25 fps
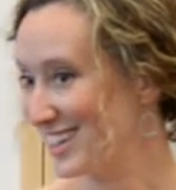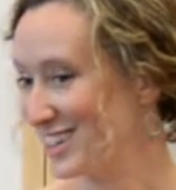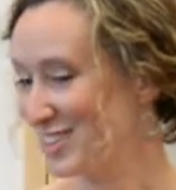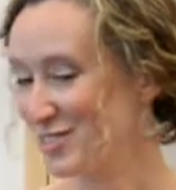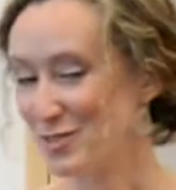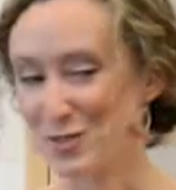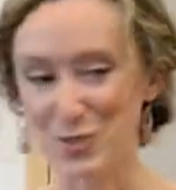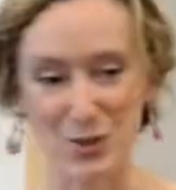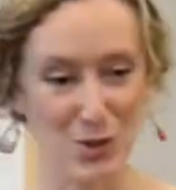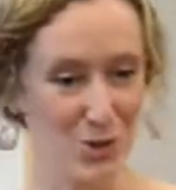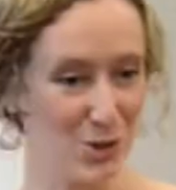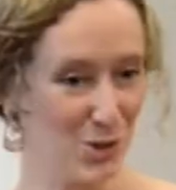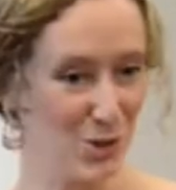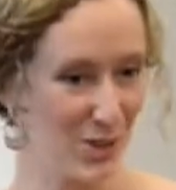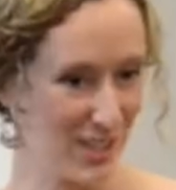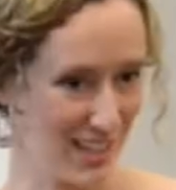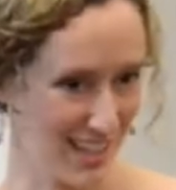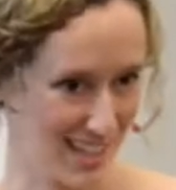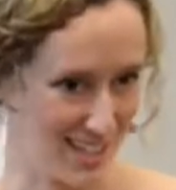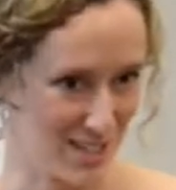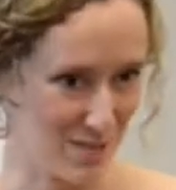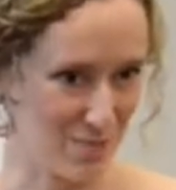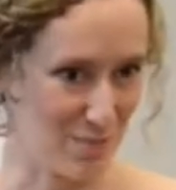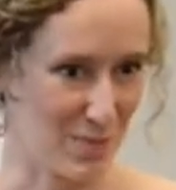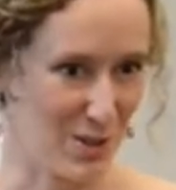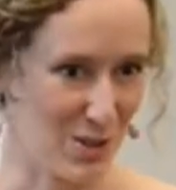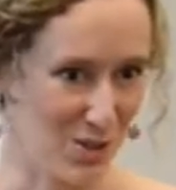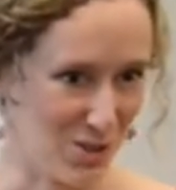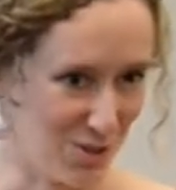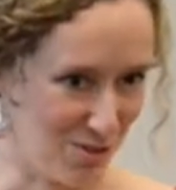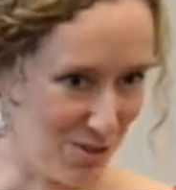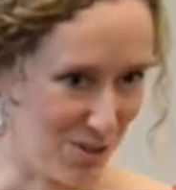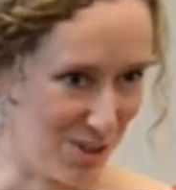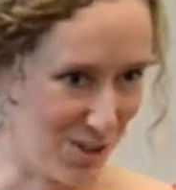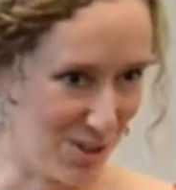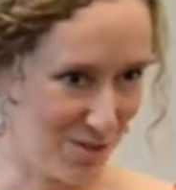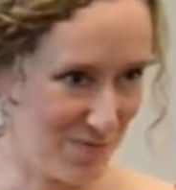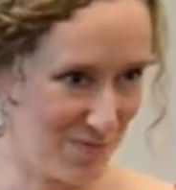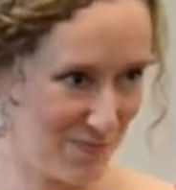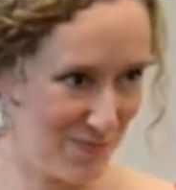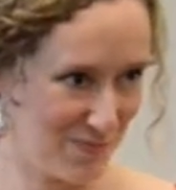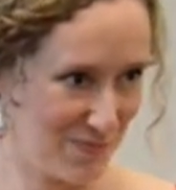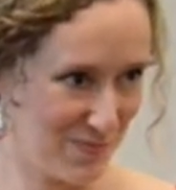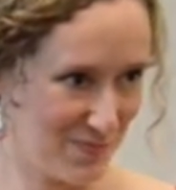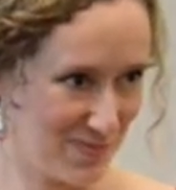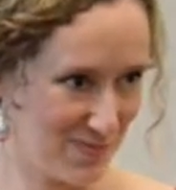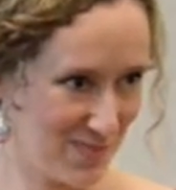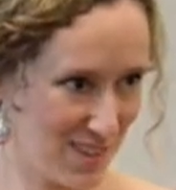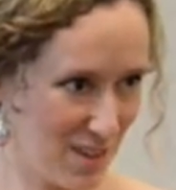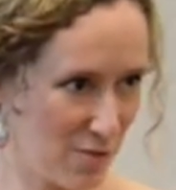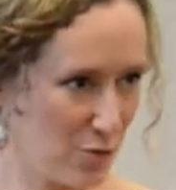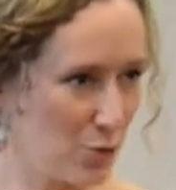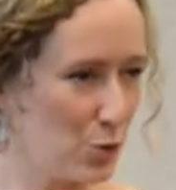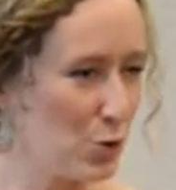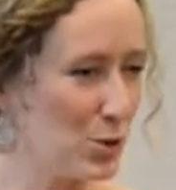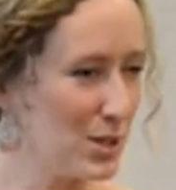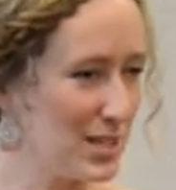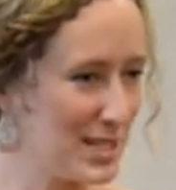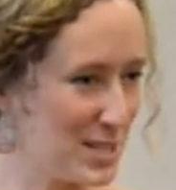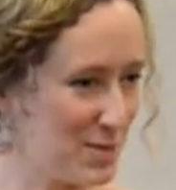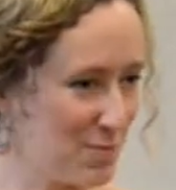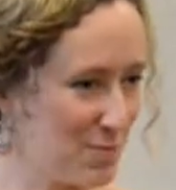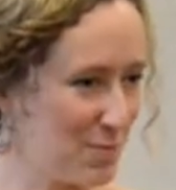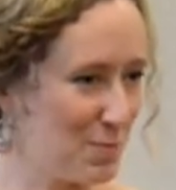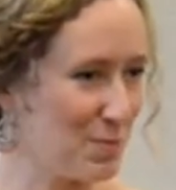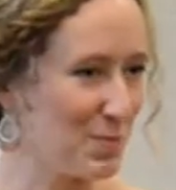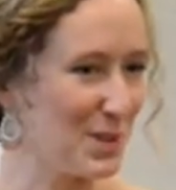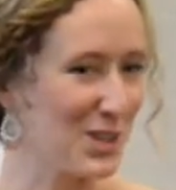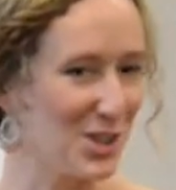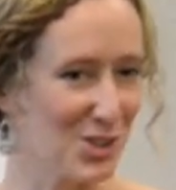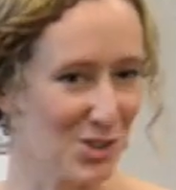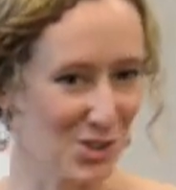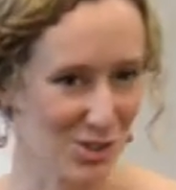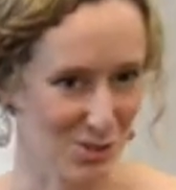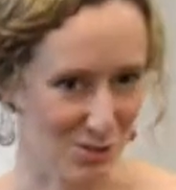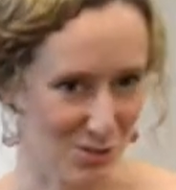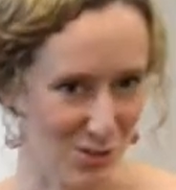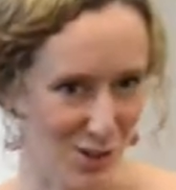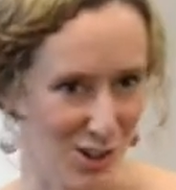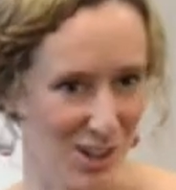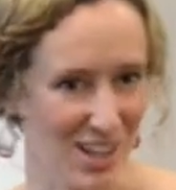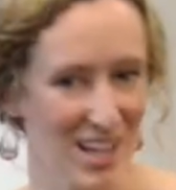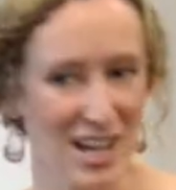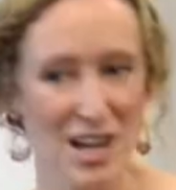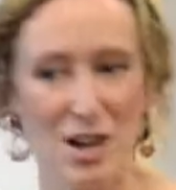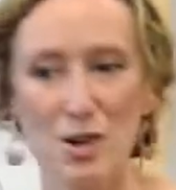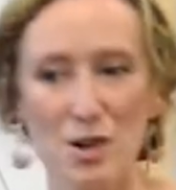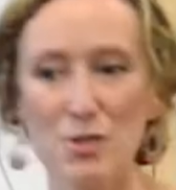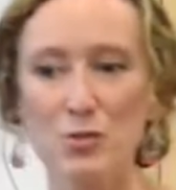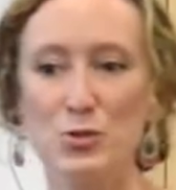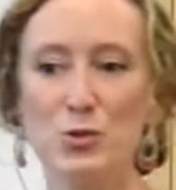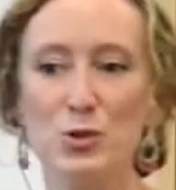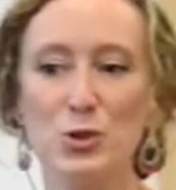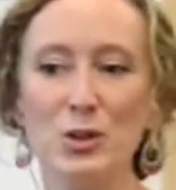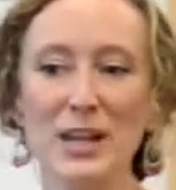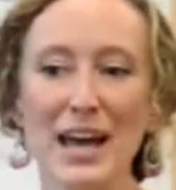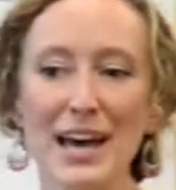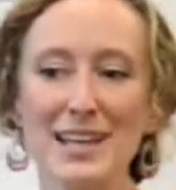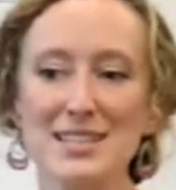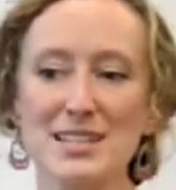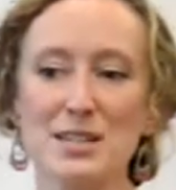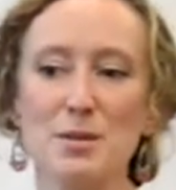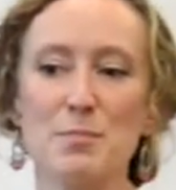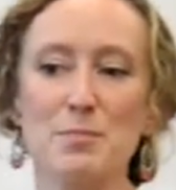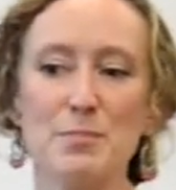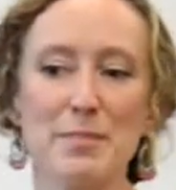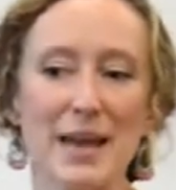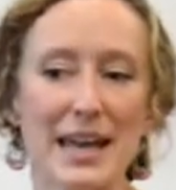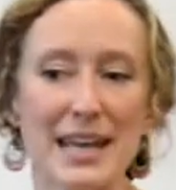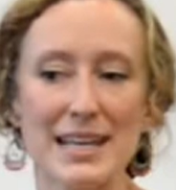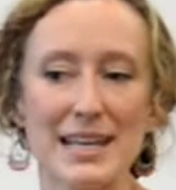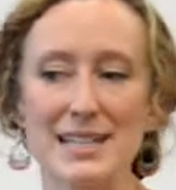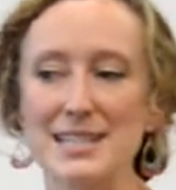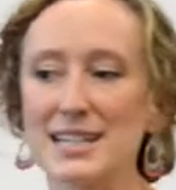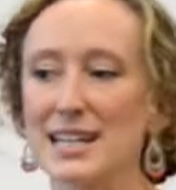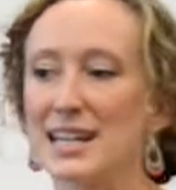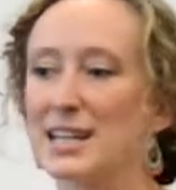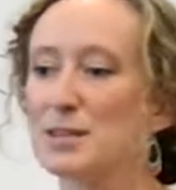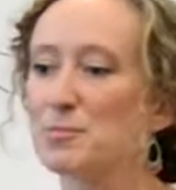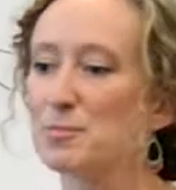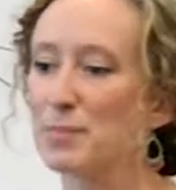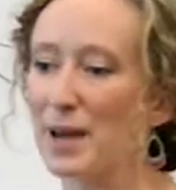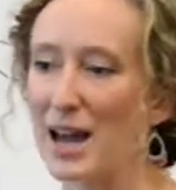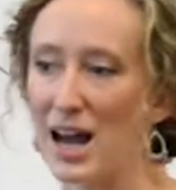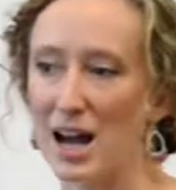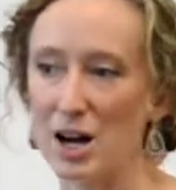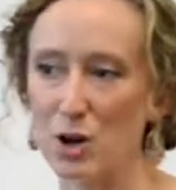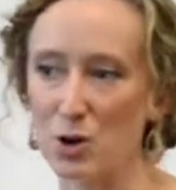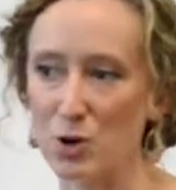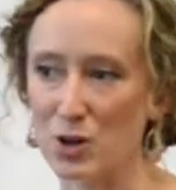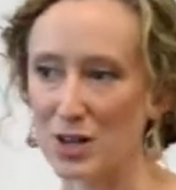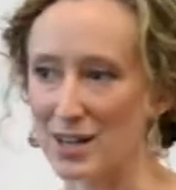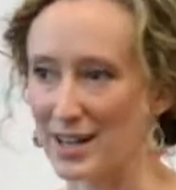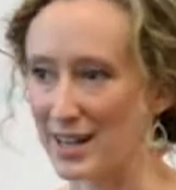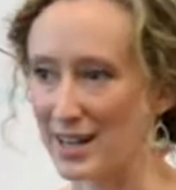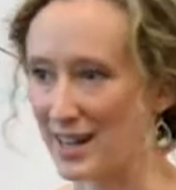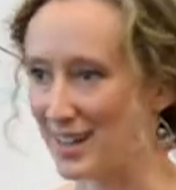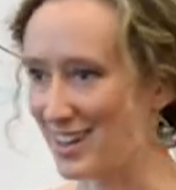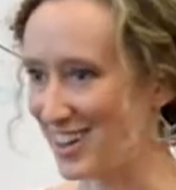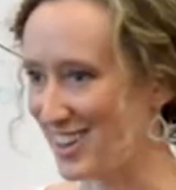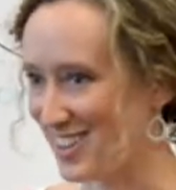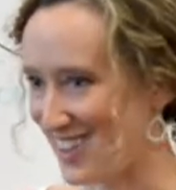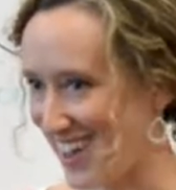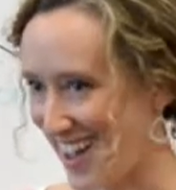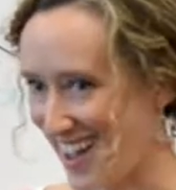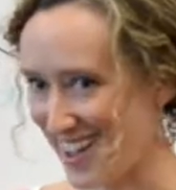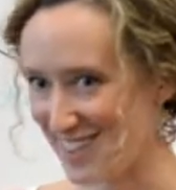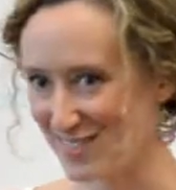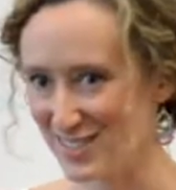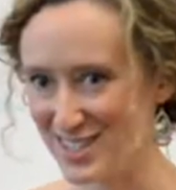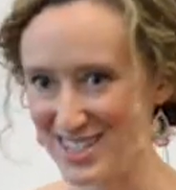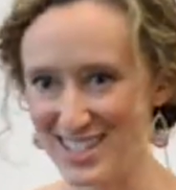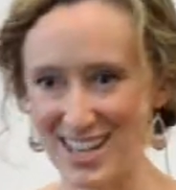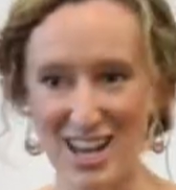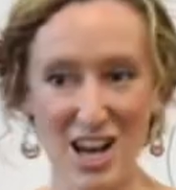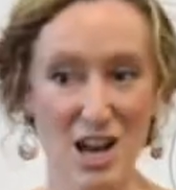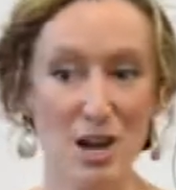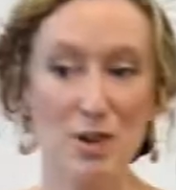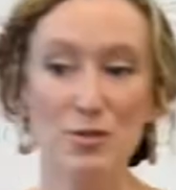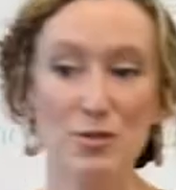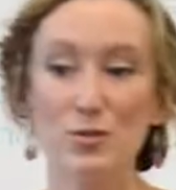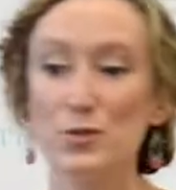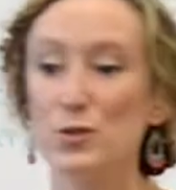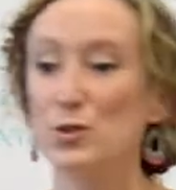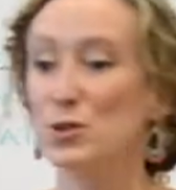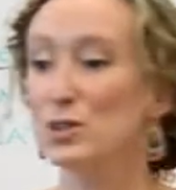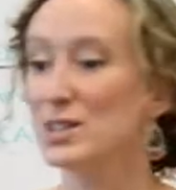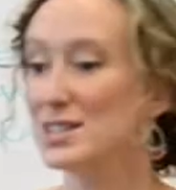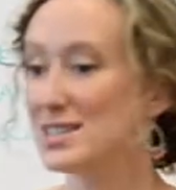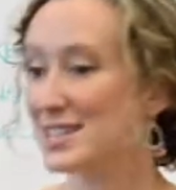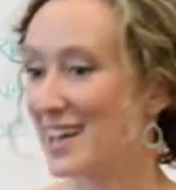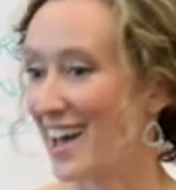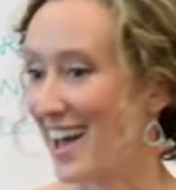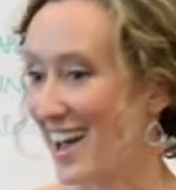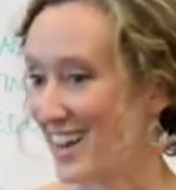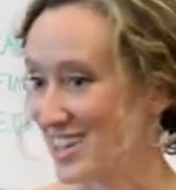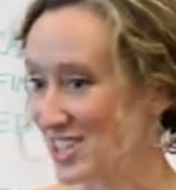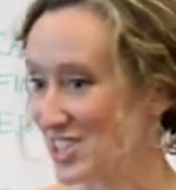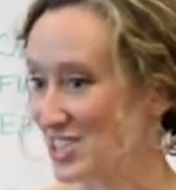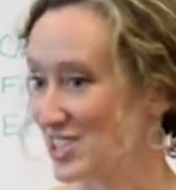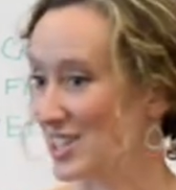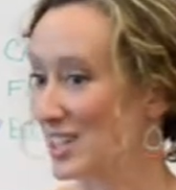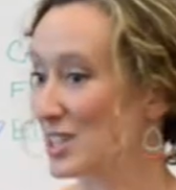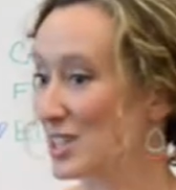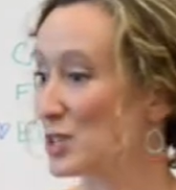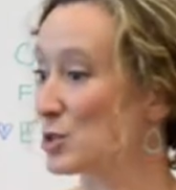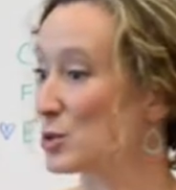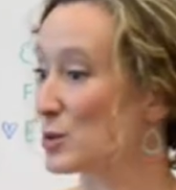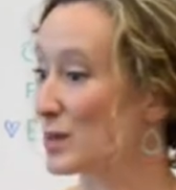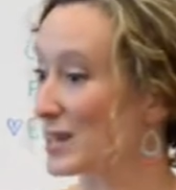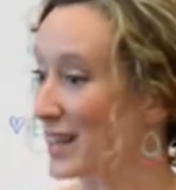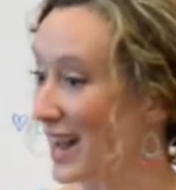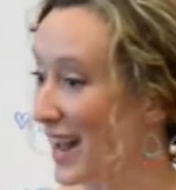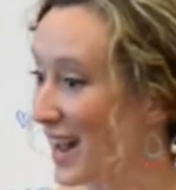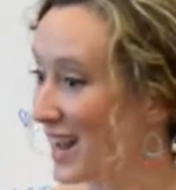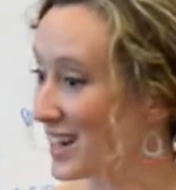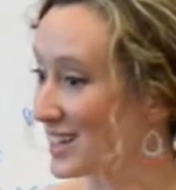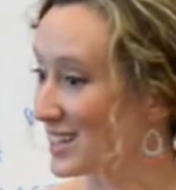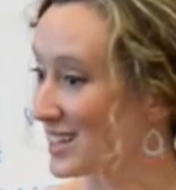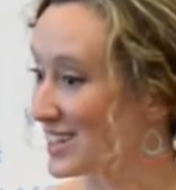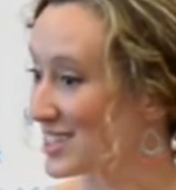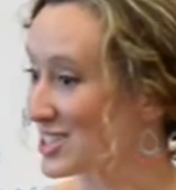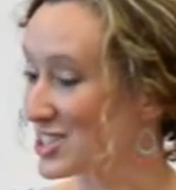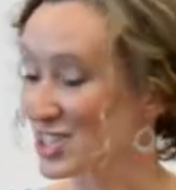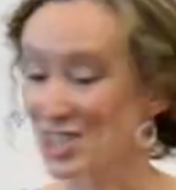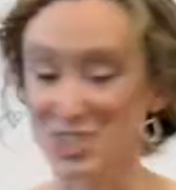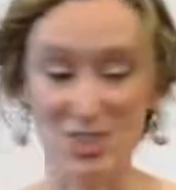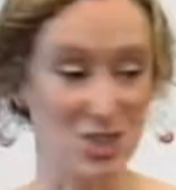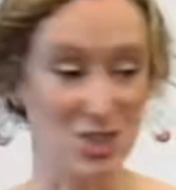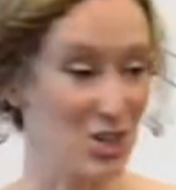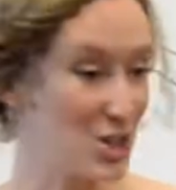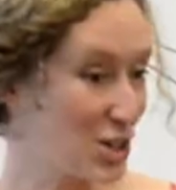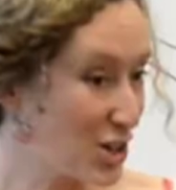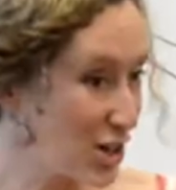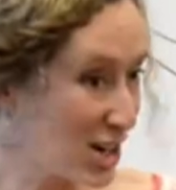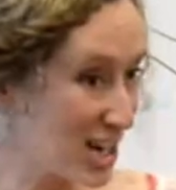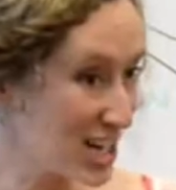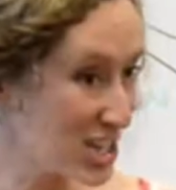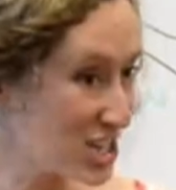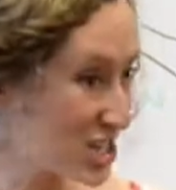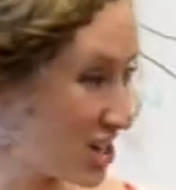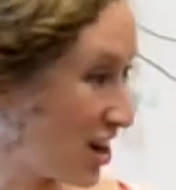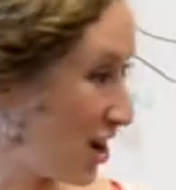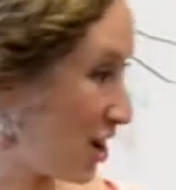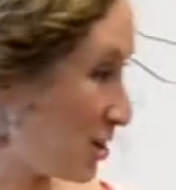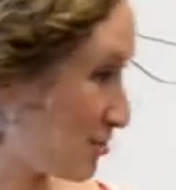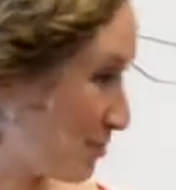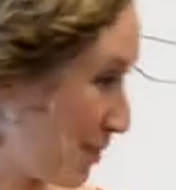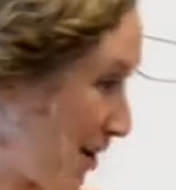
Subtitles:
Food is beautiful. Food is beautiful. Food has an amazing power in our lives. Food is actually created to nourish our